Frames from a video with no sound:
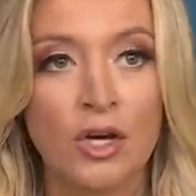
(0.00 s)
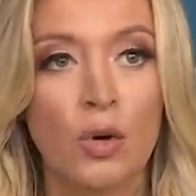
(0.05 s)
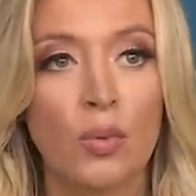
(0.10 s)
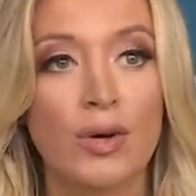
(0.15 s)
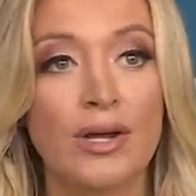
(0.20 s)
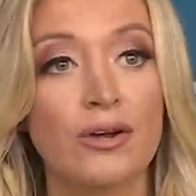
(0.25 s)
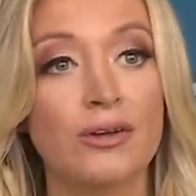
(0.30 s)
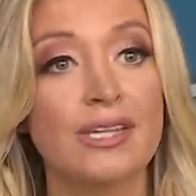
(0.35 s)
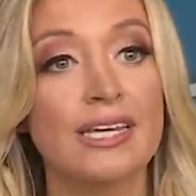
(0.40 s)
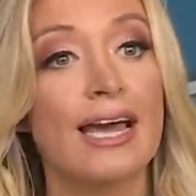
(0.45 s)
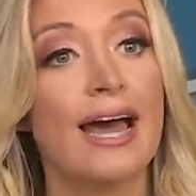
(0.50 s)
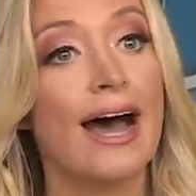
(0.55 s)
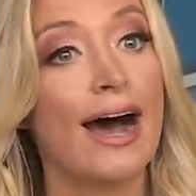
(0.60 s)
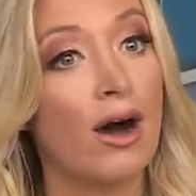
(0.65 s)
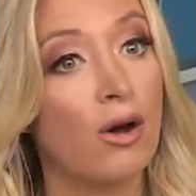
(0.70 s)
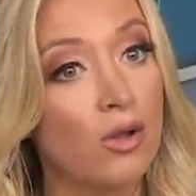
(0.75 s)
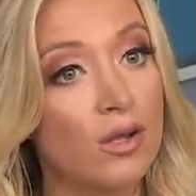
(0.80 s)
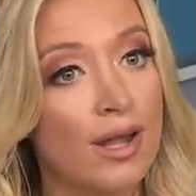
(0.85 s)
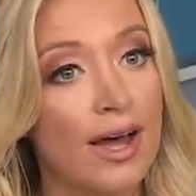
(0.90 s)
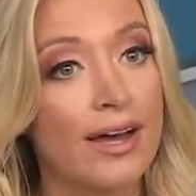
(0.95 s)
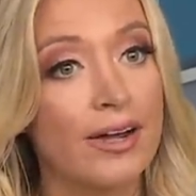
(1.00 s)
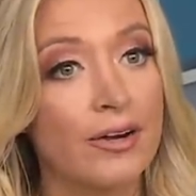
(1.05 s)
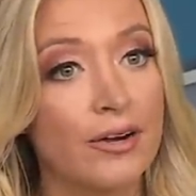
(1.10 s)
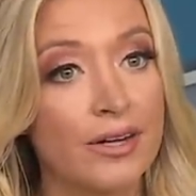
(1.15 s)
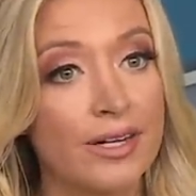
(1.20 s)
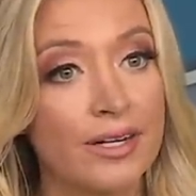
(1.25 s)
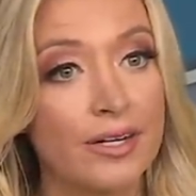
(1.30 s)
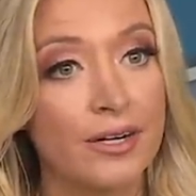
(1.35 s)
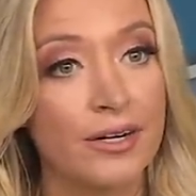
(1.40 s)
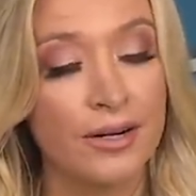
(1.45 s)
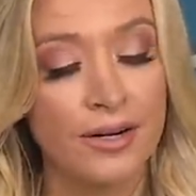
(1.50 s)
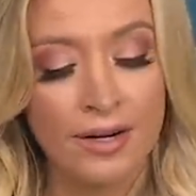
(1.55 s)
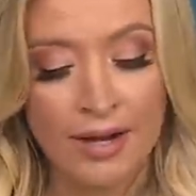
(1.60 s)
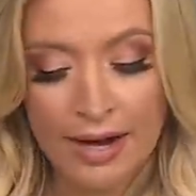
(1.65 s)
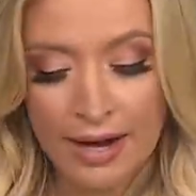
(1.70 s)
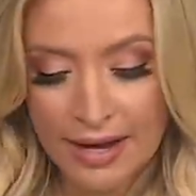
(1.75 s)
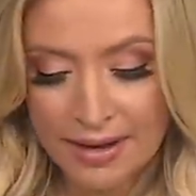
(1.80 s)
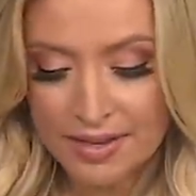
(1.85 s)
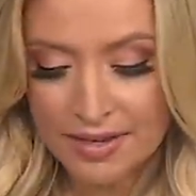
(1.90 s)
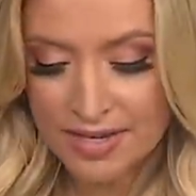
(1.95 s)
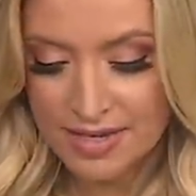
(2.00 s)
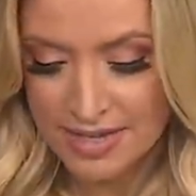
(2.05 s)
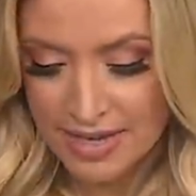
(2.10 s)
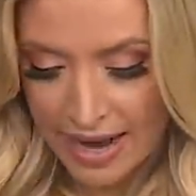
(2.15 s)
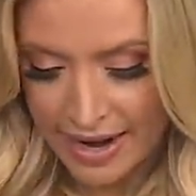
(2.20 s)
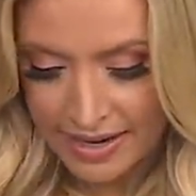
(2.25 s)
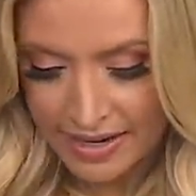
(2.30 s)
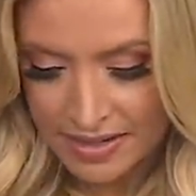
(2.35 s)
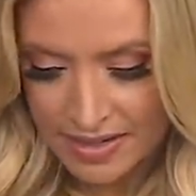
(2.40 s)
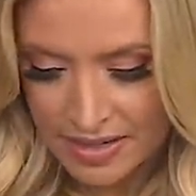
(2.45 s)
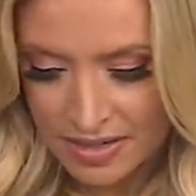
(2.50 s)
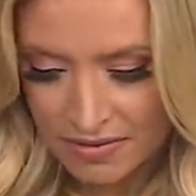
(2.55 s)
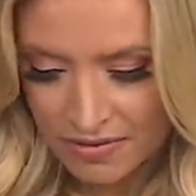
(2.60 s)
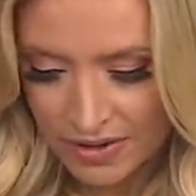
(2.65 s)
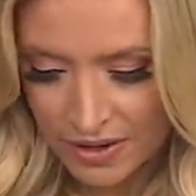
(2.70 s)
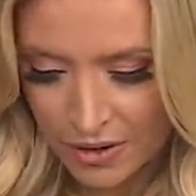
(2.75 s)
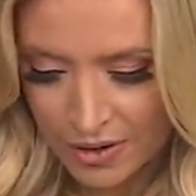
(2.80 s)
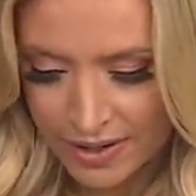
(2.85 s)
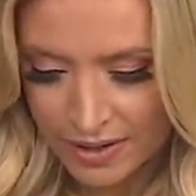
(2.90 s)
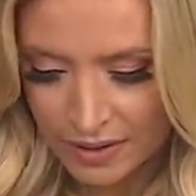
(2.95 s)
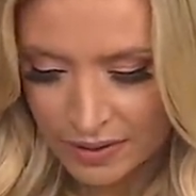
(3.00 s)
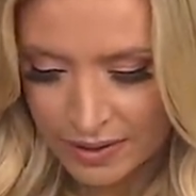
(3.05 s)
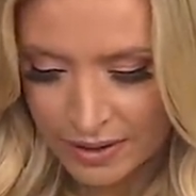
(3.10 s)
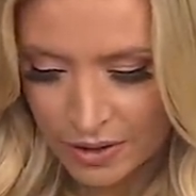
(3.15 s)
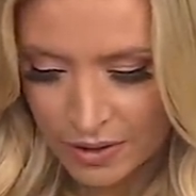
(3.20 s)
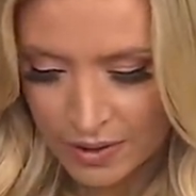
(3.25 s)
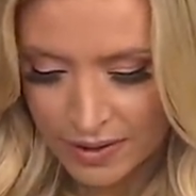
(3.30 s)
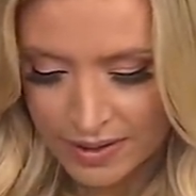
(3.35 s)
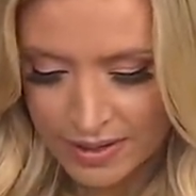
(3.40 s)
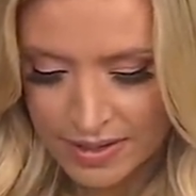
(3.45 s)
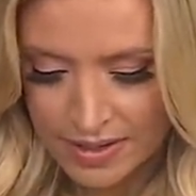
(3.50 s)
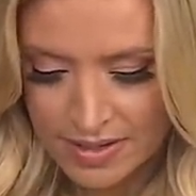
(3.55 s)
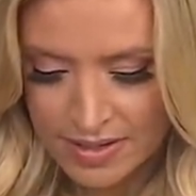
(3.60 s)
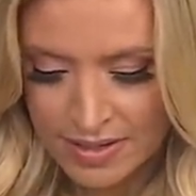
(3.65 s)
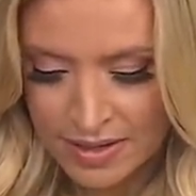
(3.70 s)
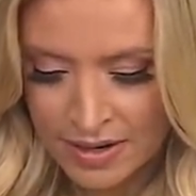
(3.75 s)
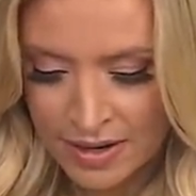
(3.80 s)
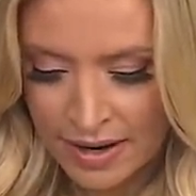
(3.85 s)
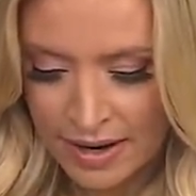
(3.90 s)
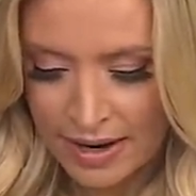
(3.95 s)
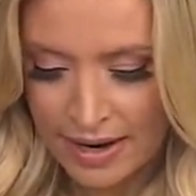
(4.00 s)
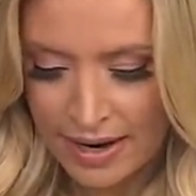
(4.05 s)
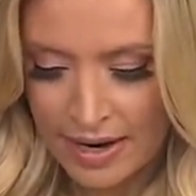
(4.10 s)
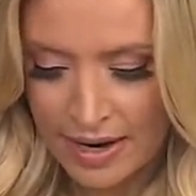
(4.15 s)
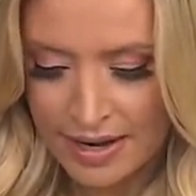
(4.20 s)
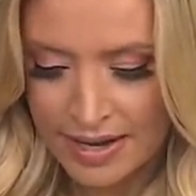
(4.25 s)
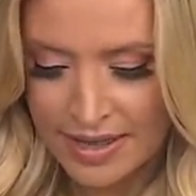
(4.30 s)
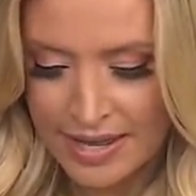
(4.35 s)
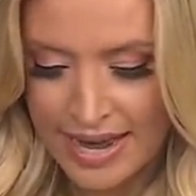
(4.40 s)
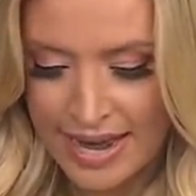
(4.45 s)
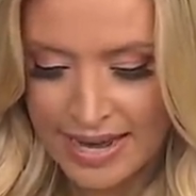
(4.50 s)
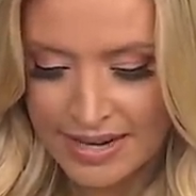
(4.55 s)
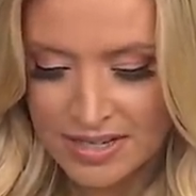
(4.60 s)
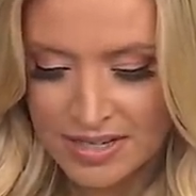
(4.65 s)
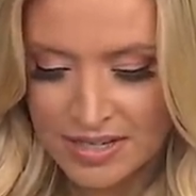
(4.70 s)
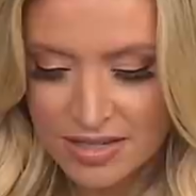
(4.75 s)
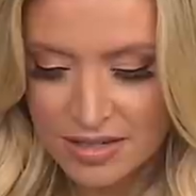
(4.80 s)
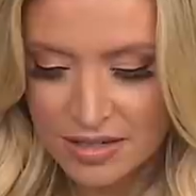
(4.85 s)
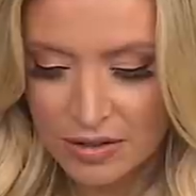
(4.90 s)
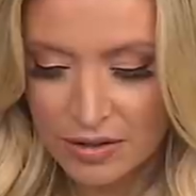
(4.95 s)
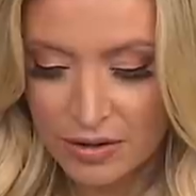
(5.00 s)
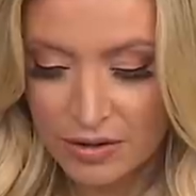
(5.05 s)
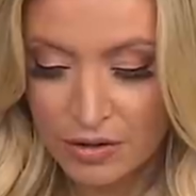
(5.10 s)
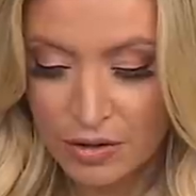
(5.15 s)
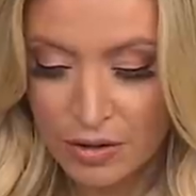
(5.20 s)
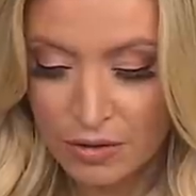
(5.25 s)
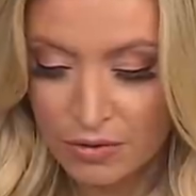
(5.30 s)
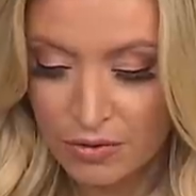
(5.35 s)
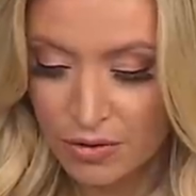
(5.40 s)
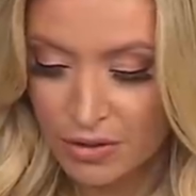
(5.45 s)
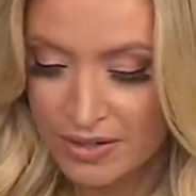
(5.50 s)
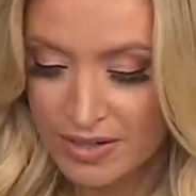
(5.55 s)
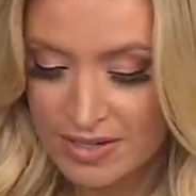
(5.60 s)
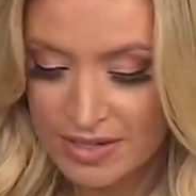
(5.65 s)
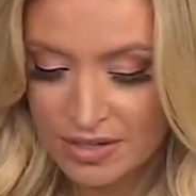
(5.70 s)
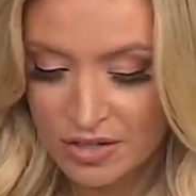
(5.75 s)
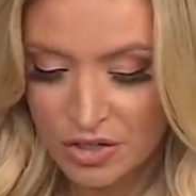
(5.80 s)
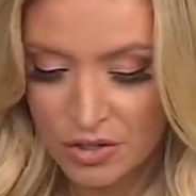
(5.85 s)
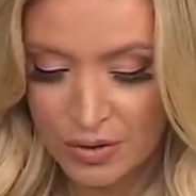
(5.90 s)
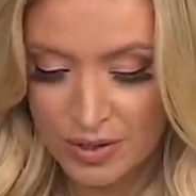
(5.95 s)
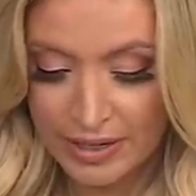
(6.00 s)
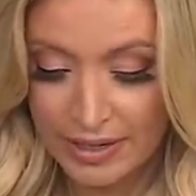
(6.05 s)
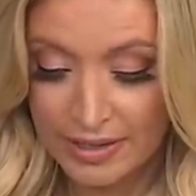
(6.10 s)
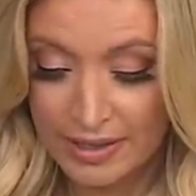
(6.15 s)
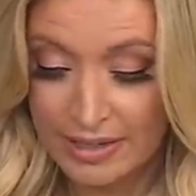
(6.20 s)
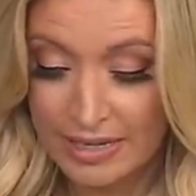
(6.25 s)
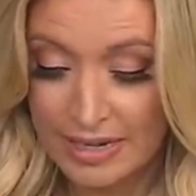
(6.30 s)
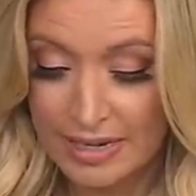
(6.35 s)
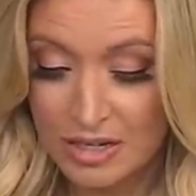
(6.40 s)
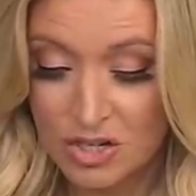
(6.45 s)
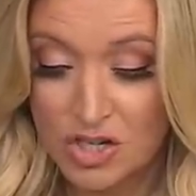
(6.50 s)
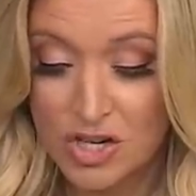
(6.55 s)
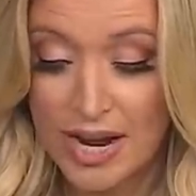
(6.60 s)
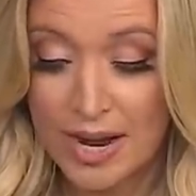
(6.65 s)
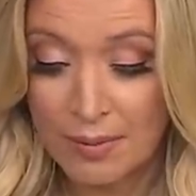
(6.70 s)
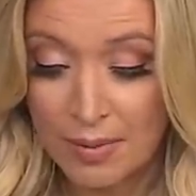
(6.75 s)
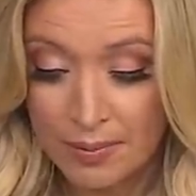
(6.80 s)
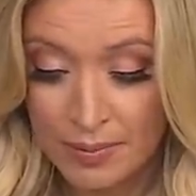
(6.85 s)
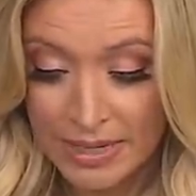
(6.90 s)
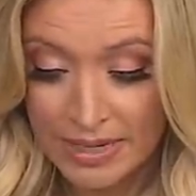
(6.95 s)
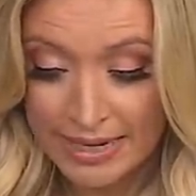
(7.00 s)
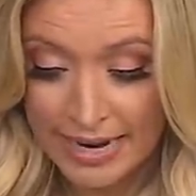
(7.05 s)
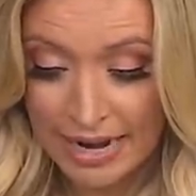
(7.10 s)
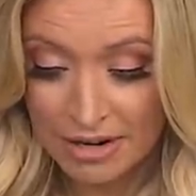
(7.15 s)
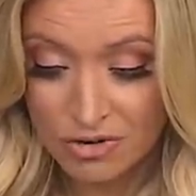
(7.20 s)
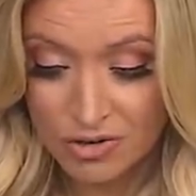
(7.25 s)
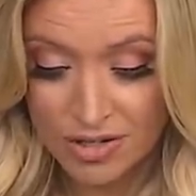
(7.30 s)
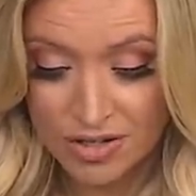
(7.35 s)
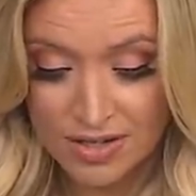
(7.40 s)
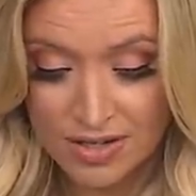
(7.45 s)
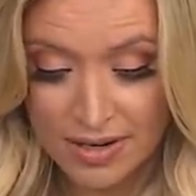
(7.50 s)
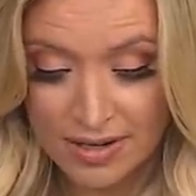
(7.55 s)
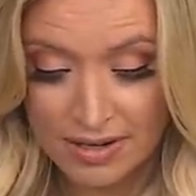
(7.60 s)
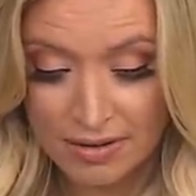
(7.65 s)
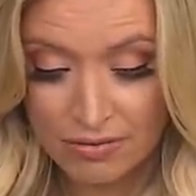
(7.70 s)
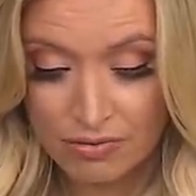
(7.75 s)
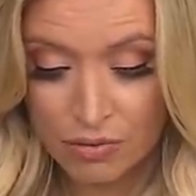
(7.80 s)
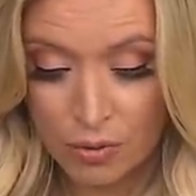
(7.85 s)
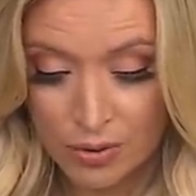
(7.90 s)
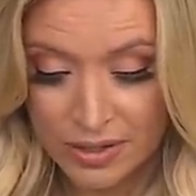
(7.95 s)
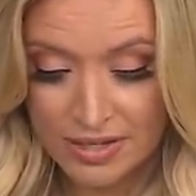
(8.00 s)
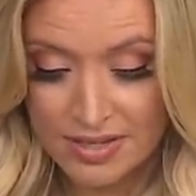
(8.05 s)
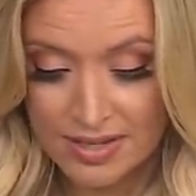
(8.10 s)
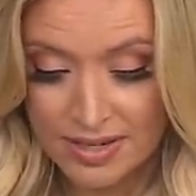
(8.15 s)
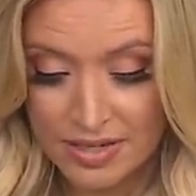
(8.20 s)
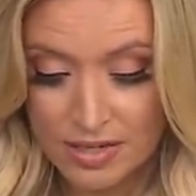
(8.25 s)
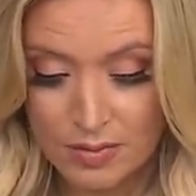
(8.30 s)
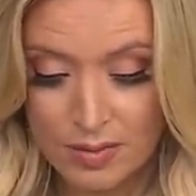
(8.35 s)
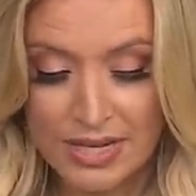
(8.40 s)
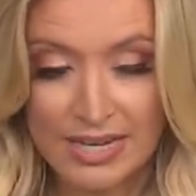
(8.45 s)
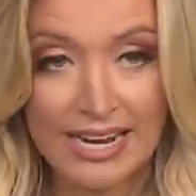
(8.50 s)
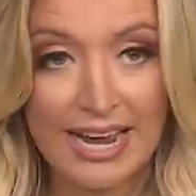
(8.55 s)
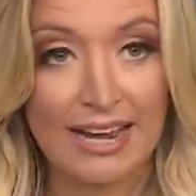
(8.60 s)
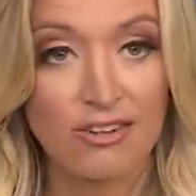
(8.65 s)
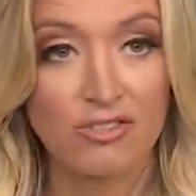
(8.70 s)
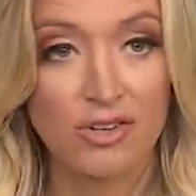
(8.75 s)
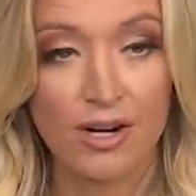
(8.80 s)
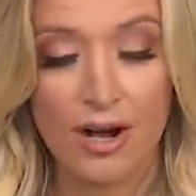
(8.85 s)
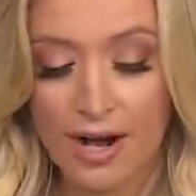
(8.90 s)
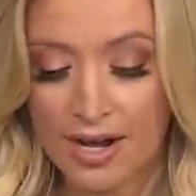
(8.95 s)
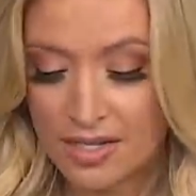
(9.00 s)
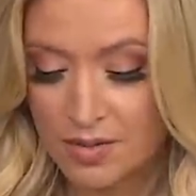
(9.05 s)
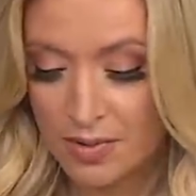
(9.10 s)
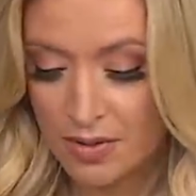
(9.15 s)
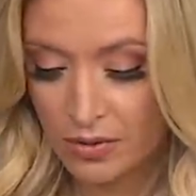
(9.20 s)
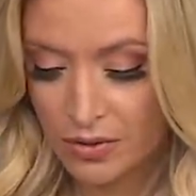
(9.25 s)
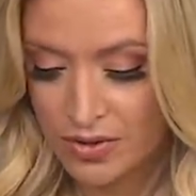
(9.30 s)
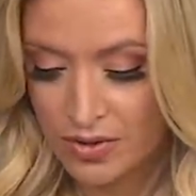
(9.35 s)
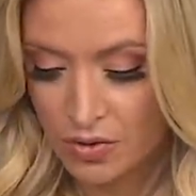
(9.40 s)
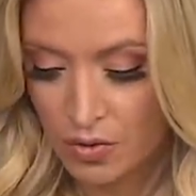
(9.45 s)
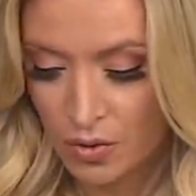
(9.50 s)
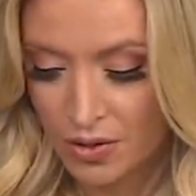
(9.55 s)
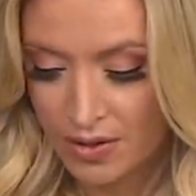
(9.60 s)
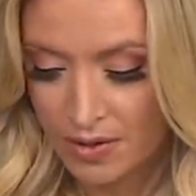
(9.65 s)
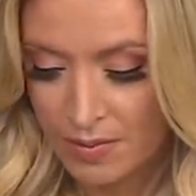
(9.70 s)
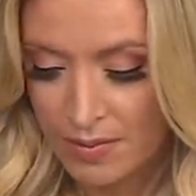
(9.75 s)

We are the outlier here. The science is very clear on this, that, you know, for instance, you look at the JAMA pediatric study of 46 pediatric hospitals in North